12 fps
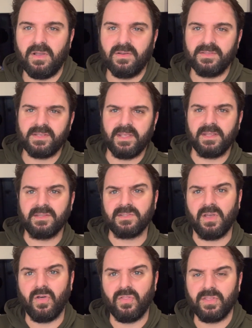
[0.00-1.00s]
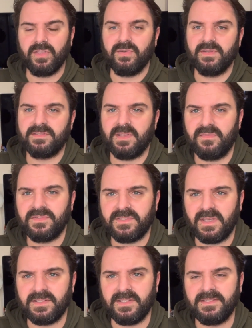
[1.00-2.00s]
hot takes on the units that I've
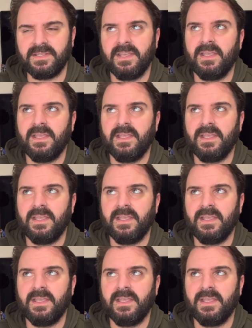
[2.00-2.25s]
studied.